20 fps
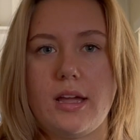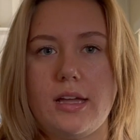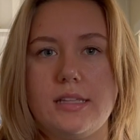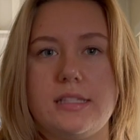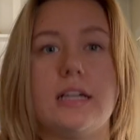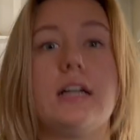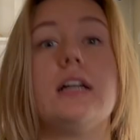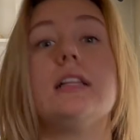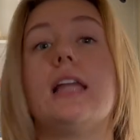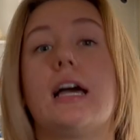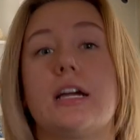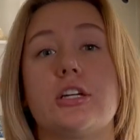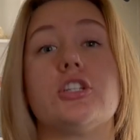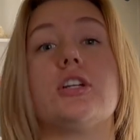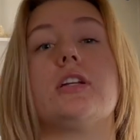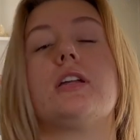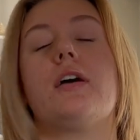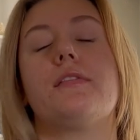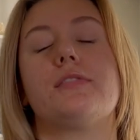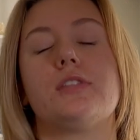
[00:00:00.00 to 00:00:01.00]
It's a
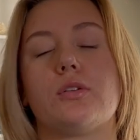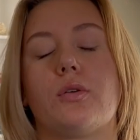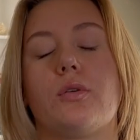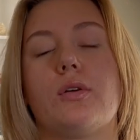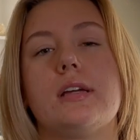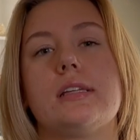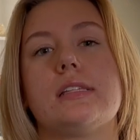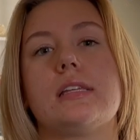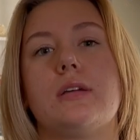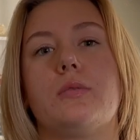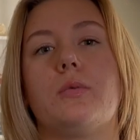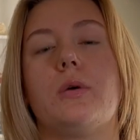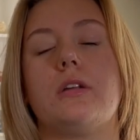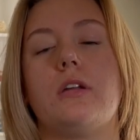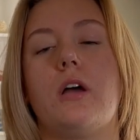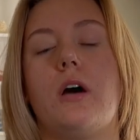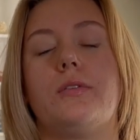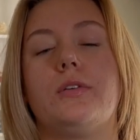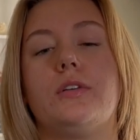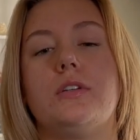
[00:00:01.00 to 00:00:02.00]
collection of stories in one
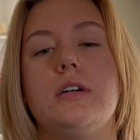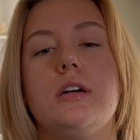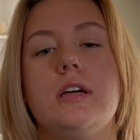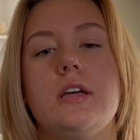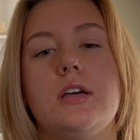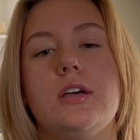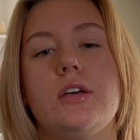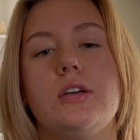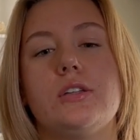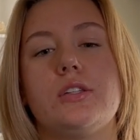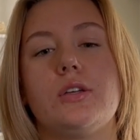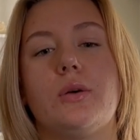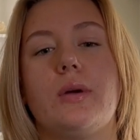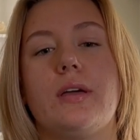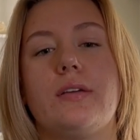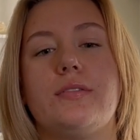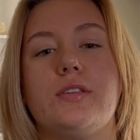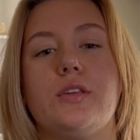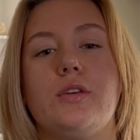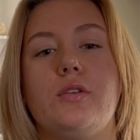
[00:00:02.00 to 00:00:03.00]
novel. So
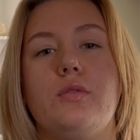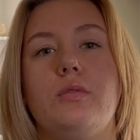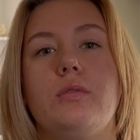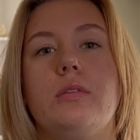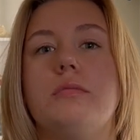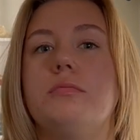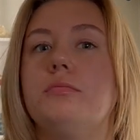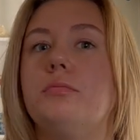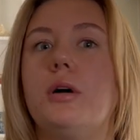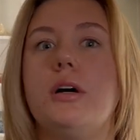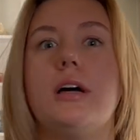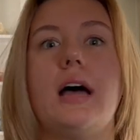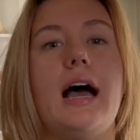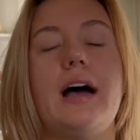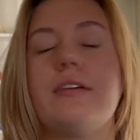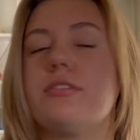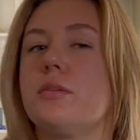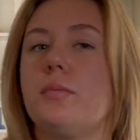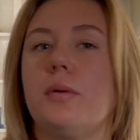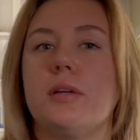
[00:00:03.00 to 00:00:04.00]
if you
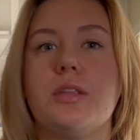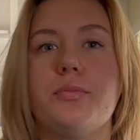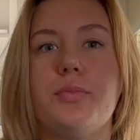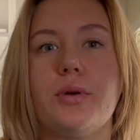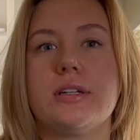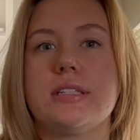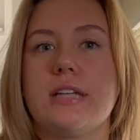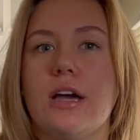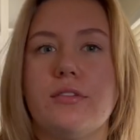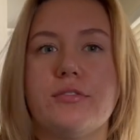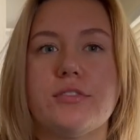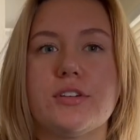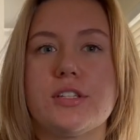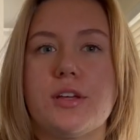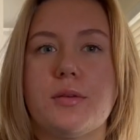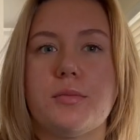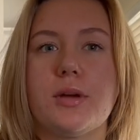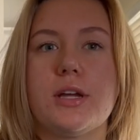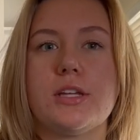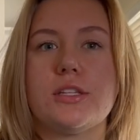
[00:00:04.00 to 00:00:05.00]
have to put the book down for
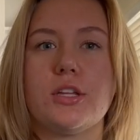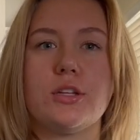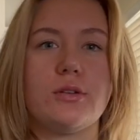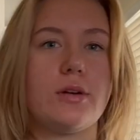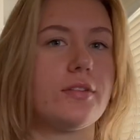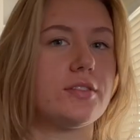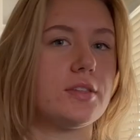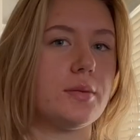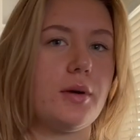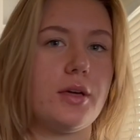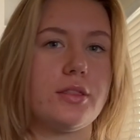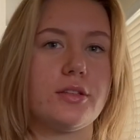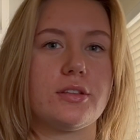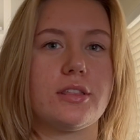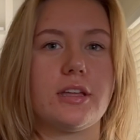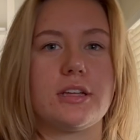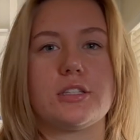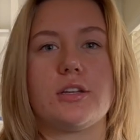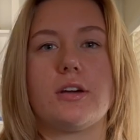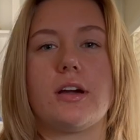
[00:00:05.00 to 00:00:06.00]
some reason, you have some other
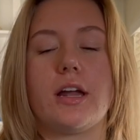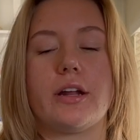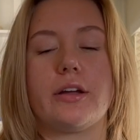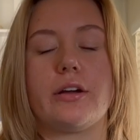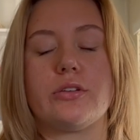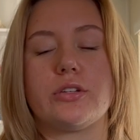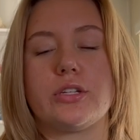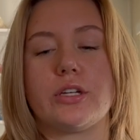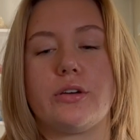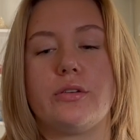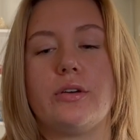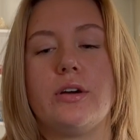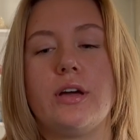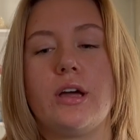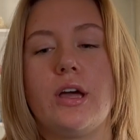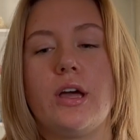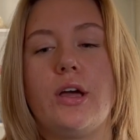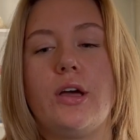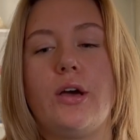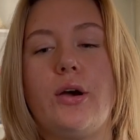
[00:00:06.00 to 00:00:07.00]
things you gotta go do,
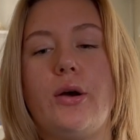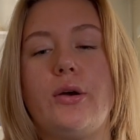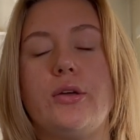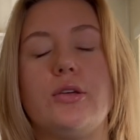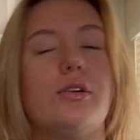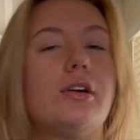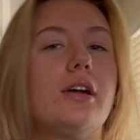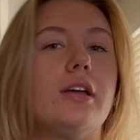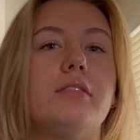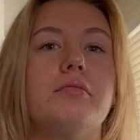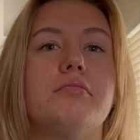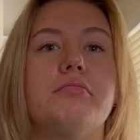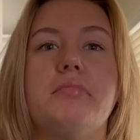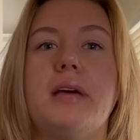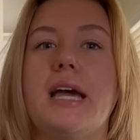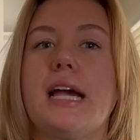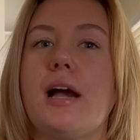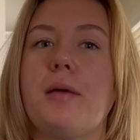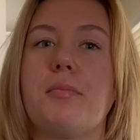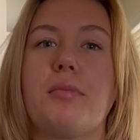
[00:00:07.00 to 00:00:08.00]
you can
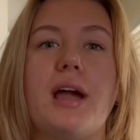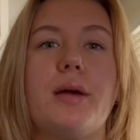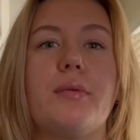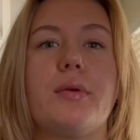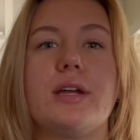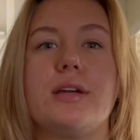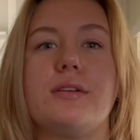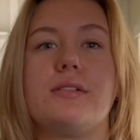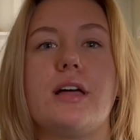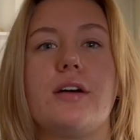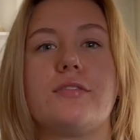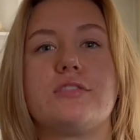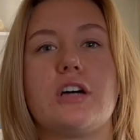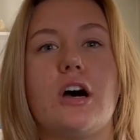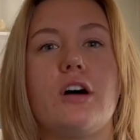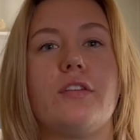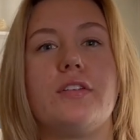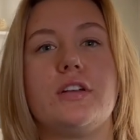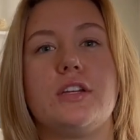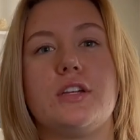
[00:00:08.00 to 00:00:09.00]
pick up right where you left
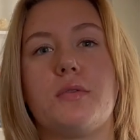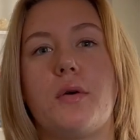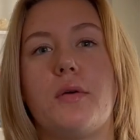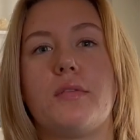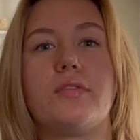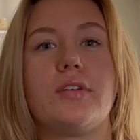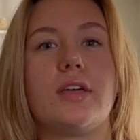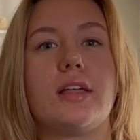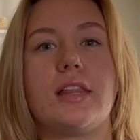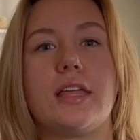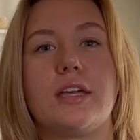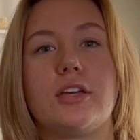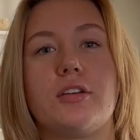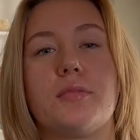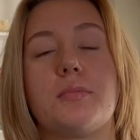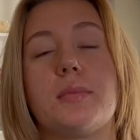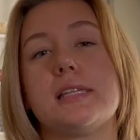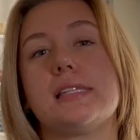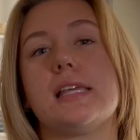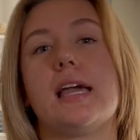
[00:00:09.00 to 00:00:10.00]
off and you won't feel like
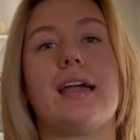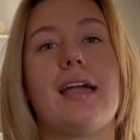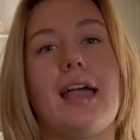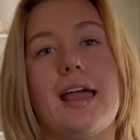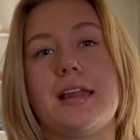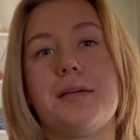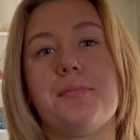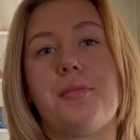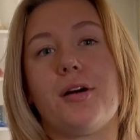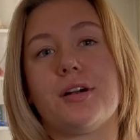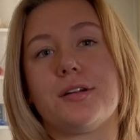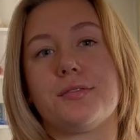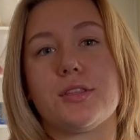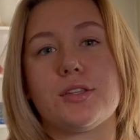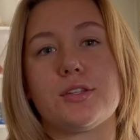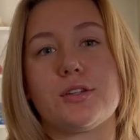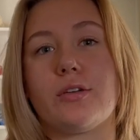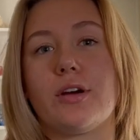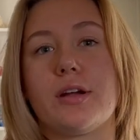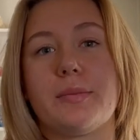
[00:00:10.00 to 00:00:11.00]
you're missing any part of the
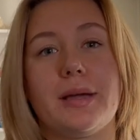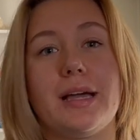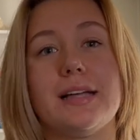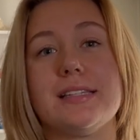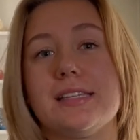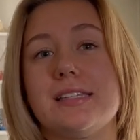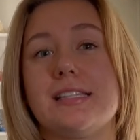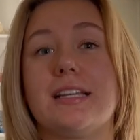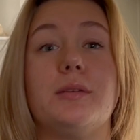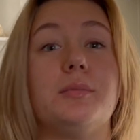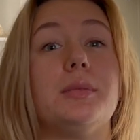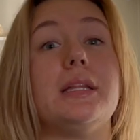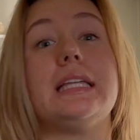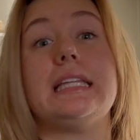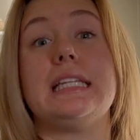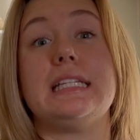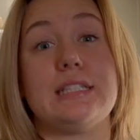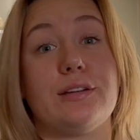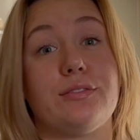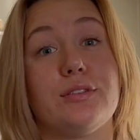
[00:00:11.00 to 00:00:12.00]
story, because it's a
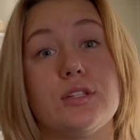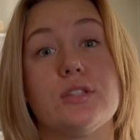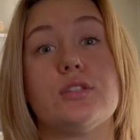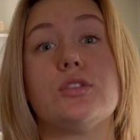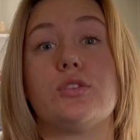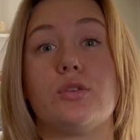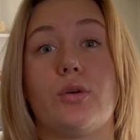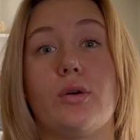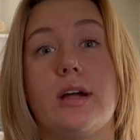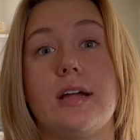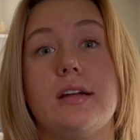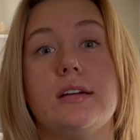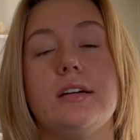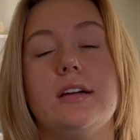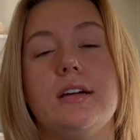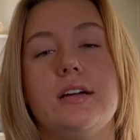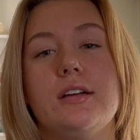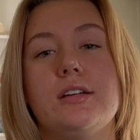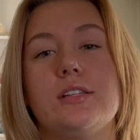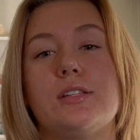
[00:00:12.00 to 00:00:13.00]
completely different story.
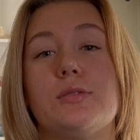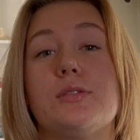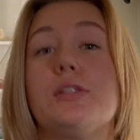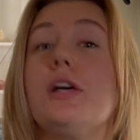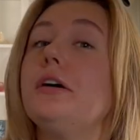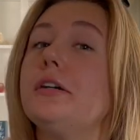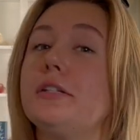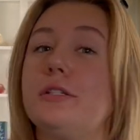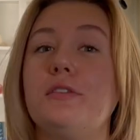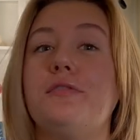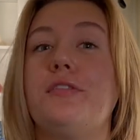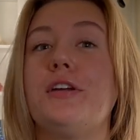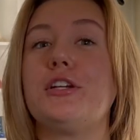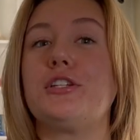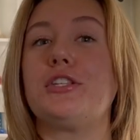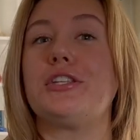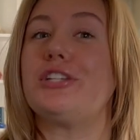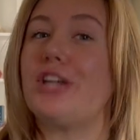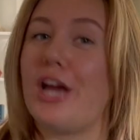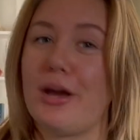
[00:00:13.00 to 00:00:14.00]
So as long as you
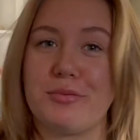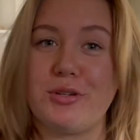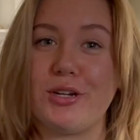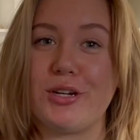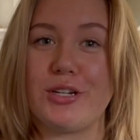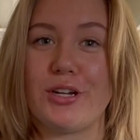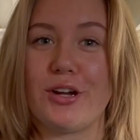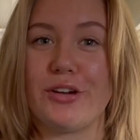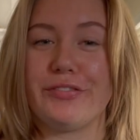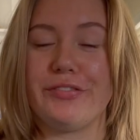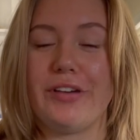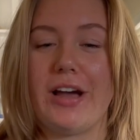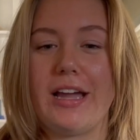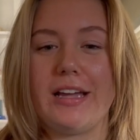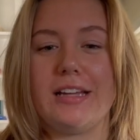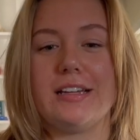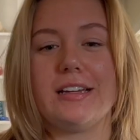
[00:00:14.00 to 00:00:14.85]
finish the chapter, you're fine.